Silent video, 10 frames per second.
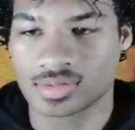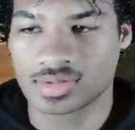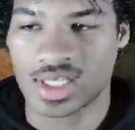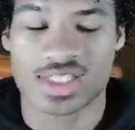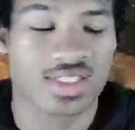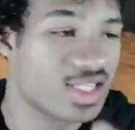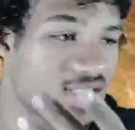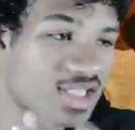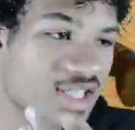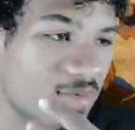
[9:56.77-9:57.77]
saying? That's
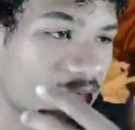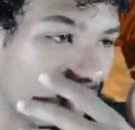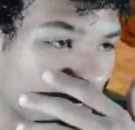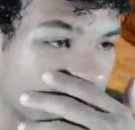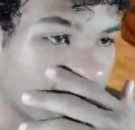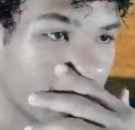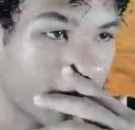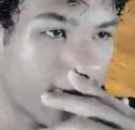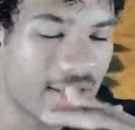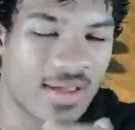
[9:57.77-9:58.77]
an example right there.
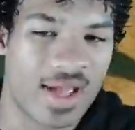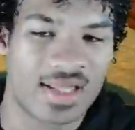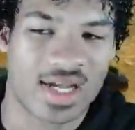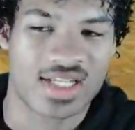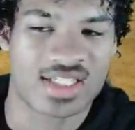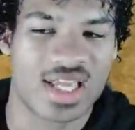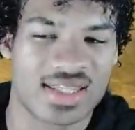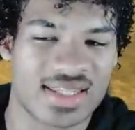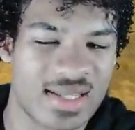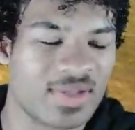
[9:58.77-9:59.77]
like I said, it